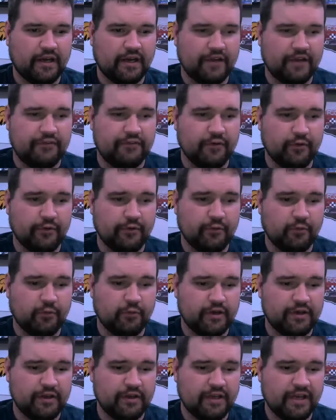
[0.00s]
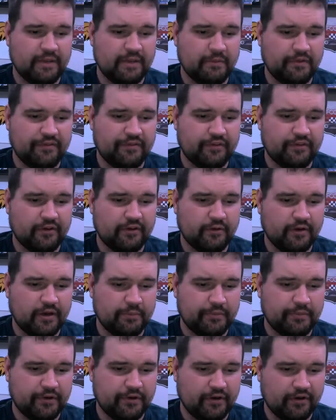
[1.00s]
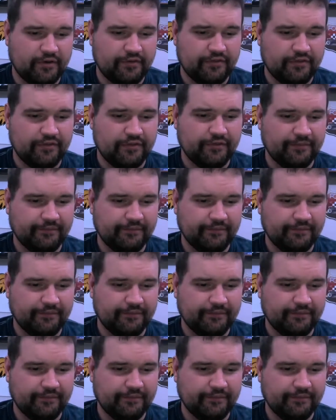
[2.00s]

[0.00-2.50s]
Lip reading: I sold the one you gave me, so up yours.